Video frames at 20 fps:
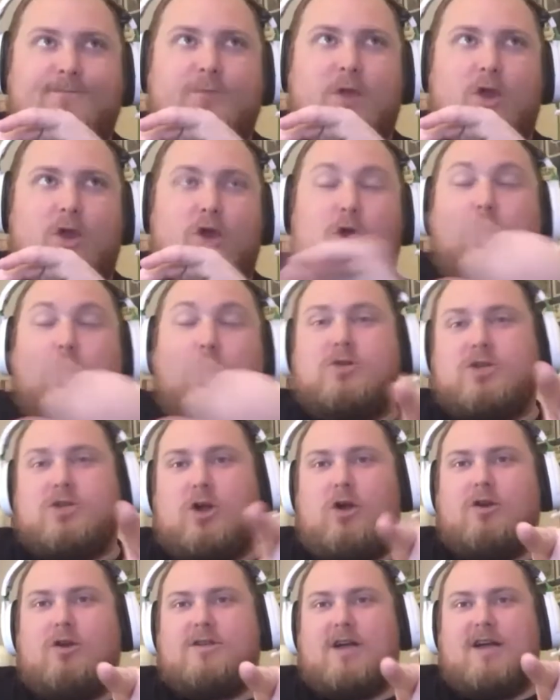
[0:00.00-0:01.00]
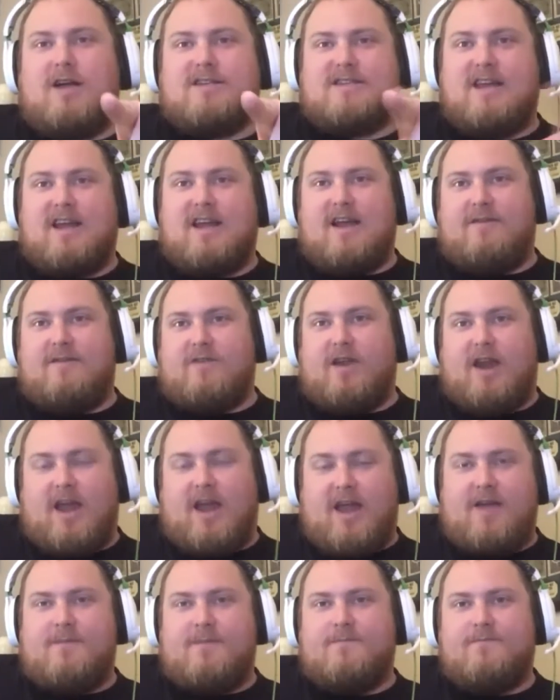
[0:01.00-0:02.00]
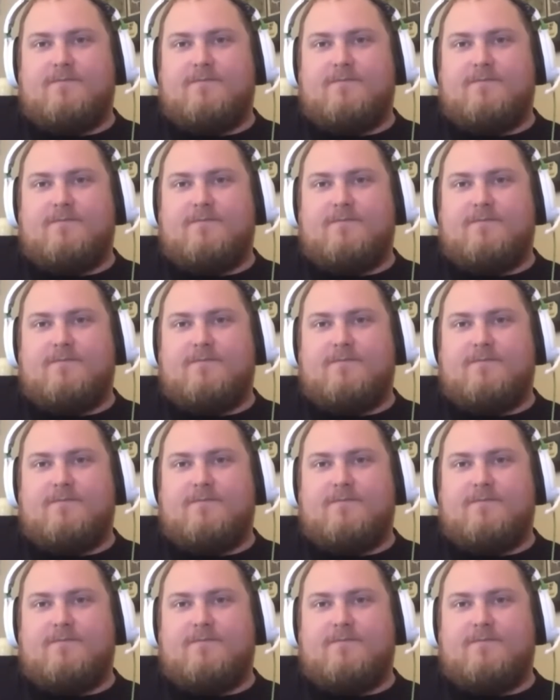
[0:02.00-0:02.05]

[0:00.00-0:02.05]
you start dusting every day.